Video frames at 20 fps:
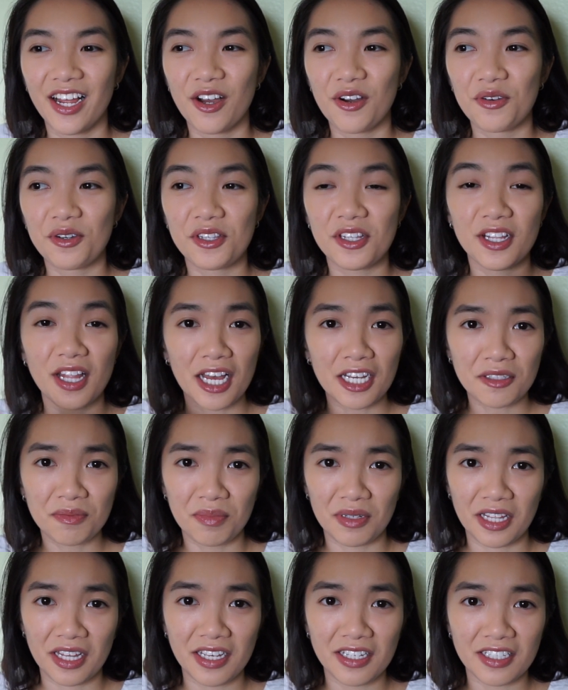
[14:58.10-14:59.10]
was the last
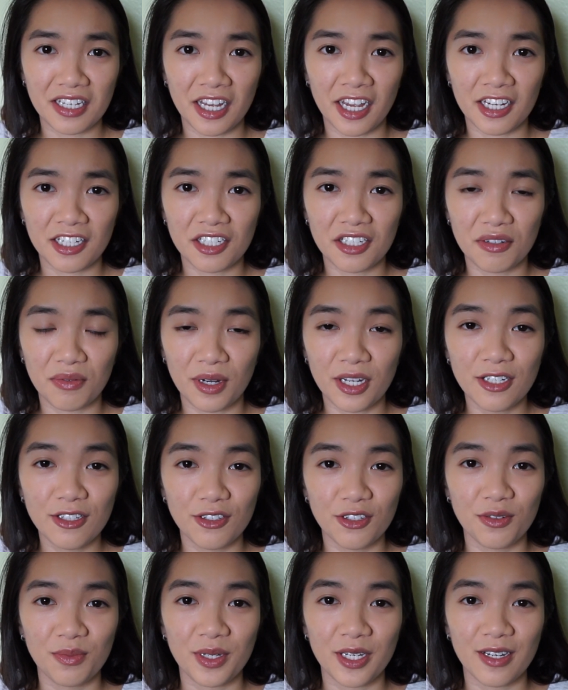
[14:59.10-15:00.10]
place I actually went
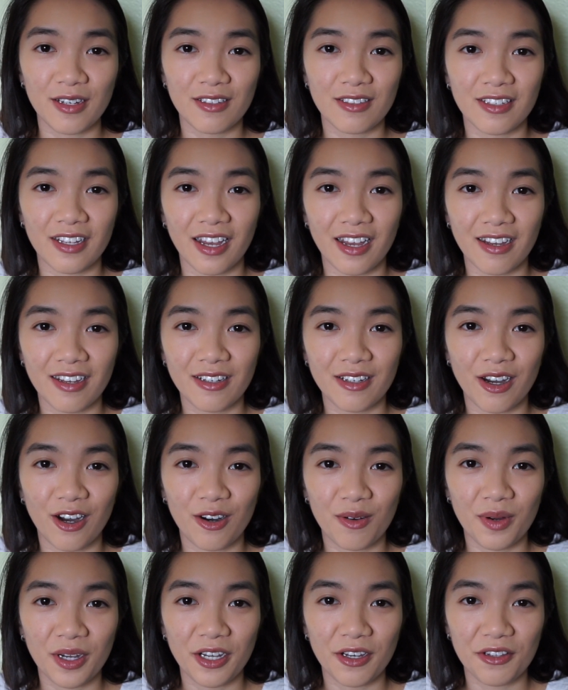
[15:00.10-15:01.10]
to because
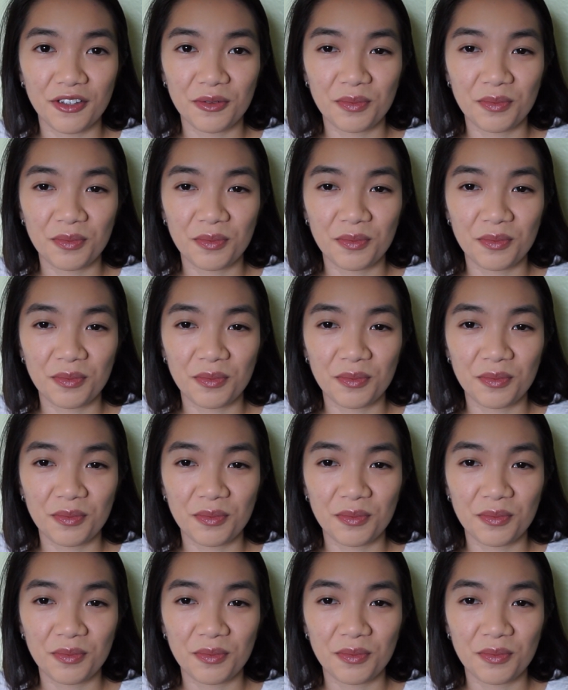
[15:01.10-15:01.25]
all my other